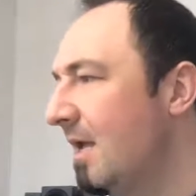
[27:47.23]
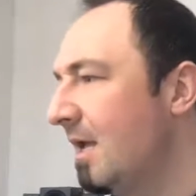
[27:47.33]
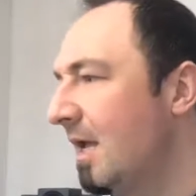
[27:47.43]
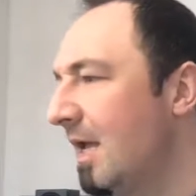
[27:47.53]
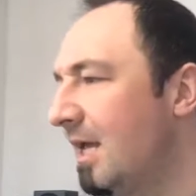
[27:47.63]

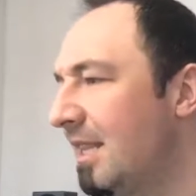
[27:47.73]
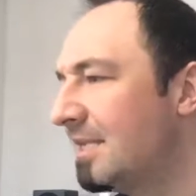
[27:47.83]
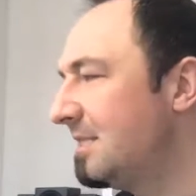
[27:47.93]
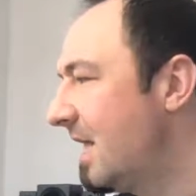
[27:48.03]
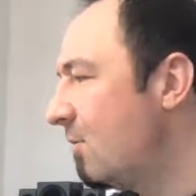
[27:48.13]

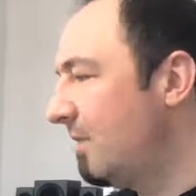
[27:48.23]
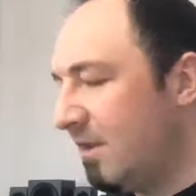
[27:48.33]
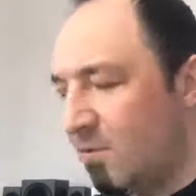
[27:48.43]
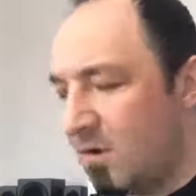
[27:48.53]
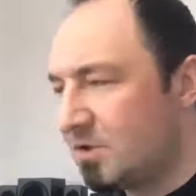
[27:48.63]
that would be the
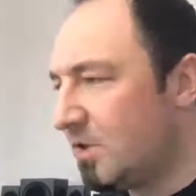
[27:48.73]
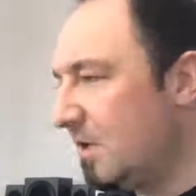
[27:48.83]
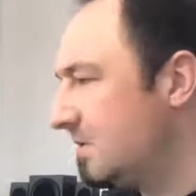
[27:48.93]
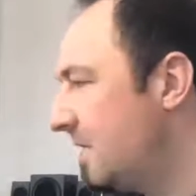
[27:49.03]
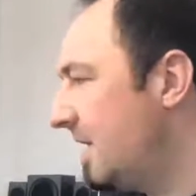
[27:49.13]
wrong
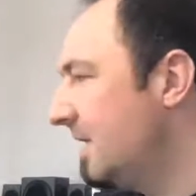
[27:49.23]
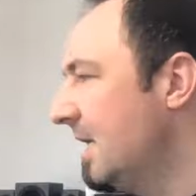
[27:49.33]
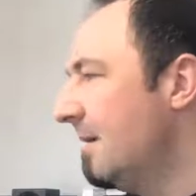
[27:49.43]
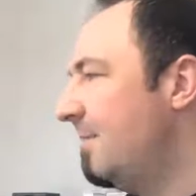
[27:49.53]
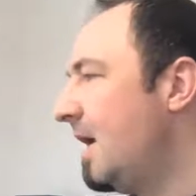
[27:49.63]
choice, right?
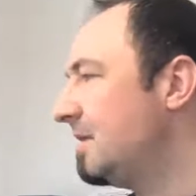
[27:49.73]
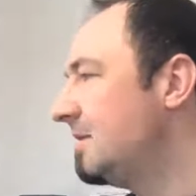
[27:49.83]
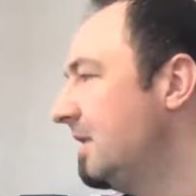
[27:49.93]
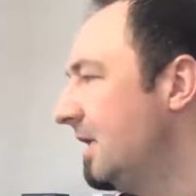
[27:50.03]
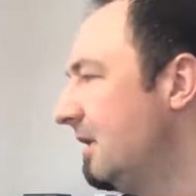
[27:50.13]
But
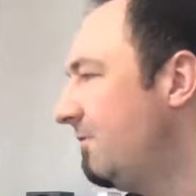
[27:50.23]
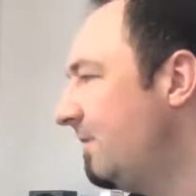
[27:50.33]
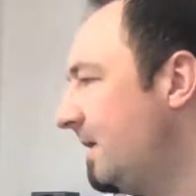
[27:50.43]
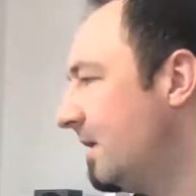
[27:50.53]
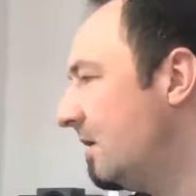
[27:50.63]
if
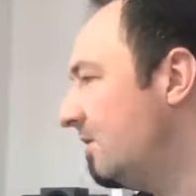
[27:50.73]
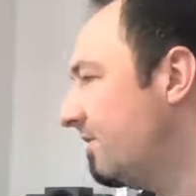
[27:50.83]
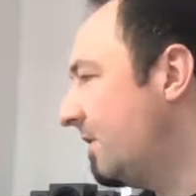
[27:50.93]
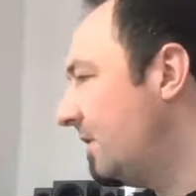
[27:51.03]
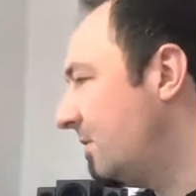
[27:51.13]
we go
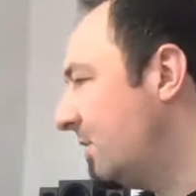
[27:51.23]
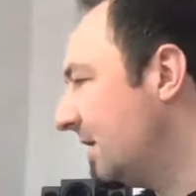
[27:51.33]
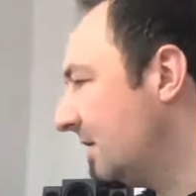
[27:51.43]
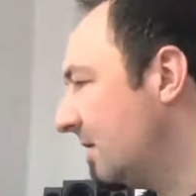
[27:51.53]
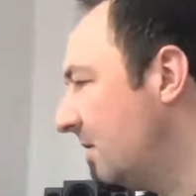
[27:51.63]
further, we
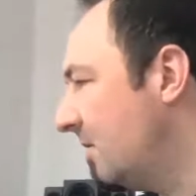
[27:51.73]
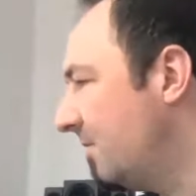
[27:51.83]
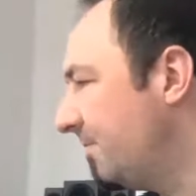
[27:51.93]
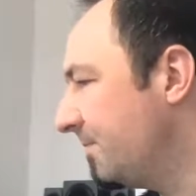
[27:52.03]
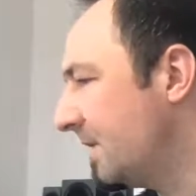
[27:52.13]
can
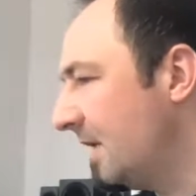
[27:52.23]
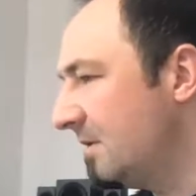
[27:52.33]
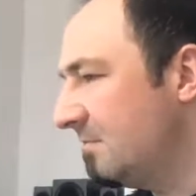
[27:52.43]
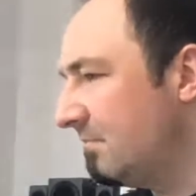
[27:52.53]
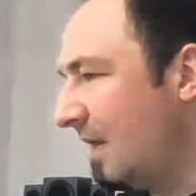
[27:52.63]
go
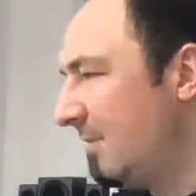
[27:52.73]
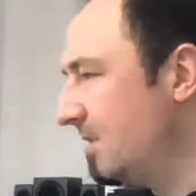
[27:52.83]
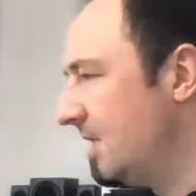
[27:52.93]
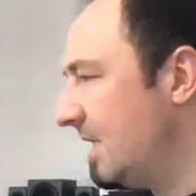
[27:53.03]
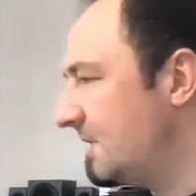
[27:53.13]
and maybe do
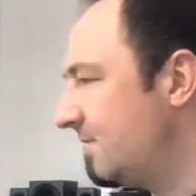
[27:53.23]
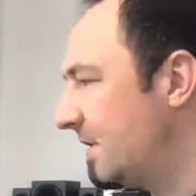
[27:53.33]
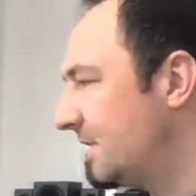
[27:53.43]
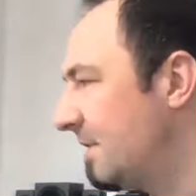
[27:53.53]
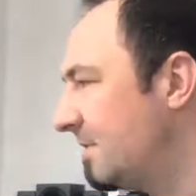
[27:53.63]
this, for
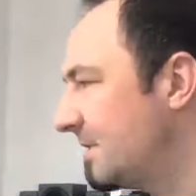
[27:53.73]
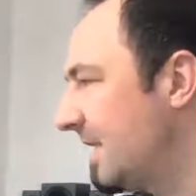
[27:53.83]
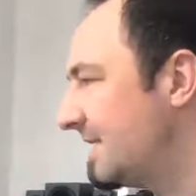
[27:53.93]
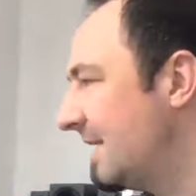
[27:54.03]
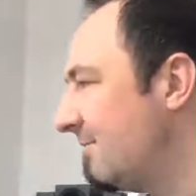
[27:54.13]
example. So
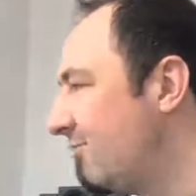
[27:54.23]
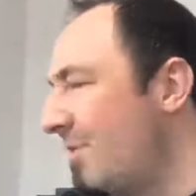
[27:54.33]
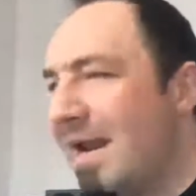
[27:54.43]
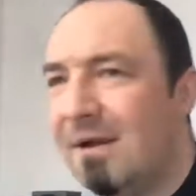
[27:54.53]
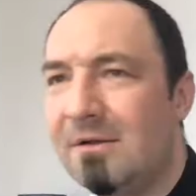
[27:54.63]
that's like
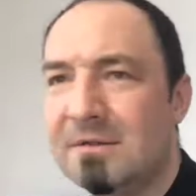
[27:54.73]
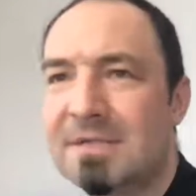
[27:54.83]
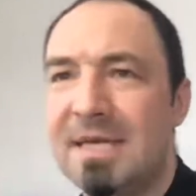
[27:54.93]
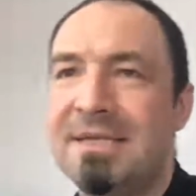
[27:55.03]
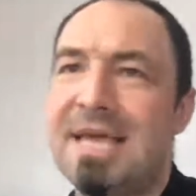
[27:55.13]
Braille's,
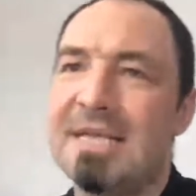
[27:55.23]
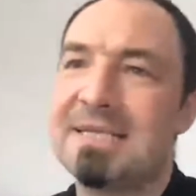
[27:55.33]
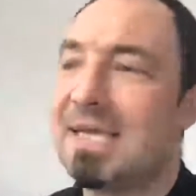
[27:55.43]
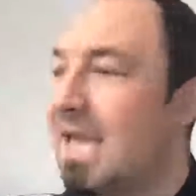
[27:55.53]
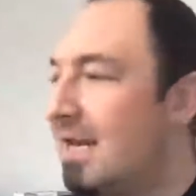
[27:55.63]
and that's,
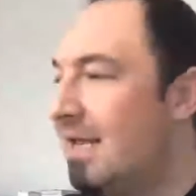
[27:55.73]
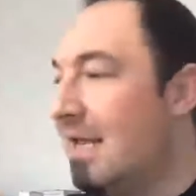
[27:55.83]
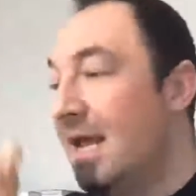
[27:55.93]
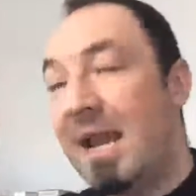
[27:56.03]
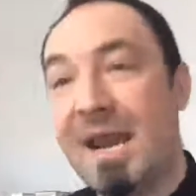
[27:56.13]
again,
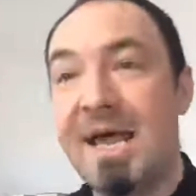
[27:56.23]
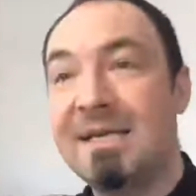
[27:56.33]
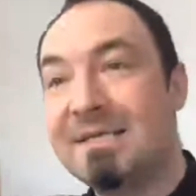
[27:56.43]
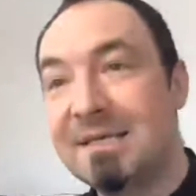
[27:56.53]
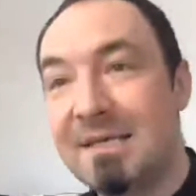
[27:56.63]

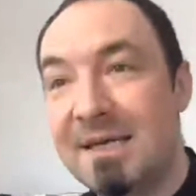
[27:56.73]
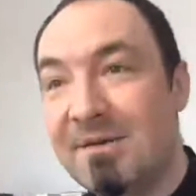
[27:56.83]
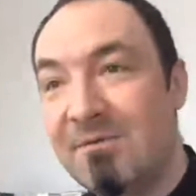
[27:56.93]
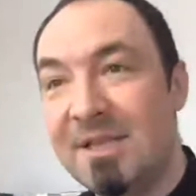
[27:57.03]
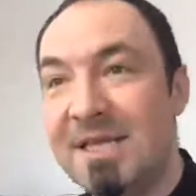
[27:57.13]
it
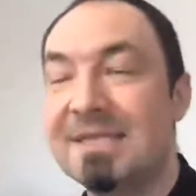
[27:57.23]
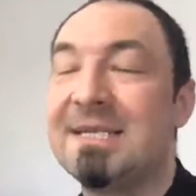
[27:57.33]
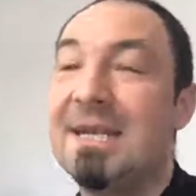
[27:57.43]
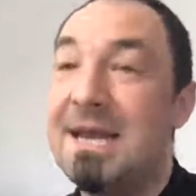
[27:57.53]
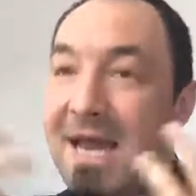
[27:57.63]
really is a
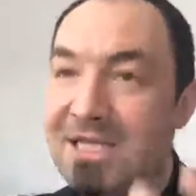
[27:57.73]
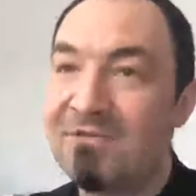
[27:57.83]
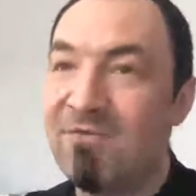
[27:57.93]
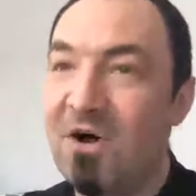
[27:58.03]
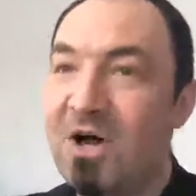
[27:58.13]
nice
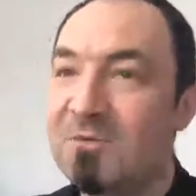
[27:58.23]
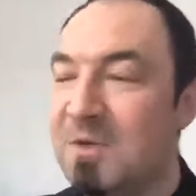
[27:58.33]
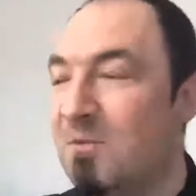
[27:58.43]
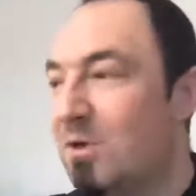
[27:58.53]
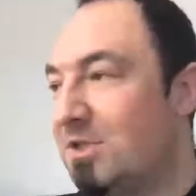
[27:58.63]
font when
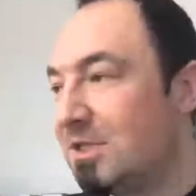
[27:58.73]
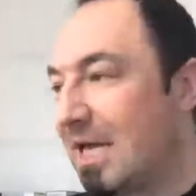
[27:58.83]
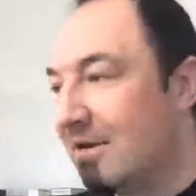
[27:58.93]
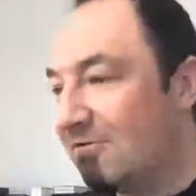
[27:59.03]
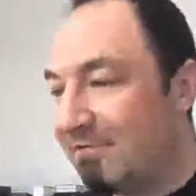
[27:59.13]
you want to
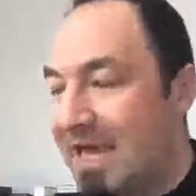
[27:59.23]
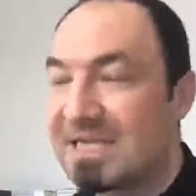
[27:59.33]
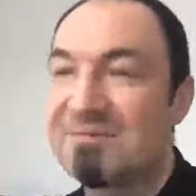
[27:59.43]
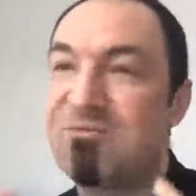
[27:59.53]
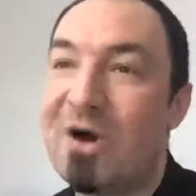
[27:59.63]
kind of
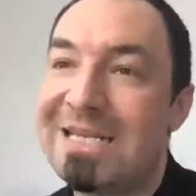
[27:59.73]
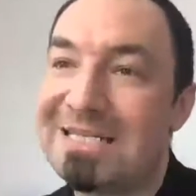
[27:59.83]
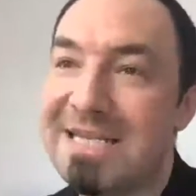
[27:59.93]
express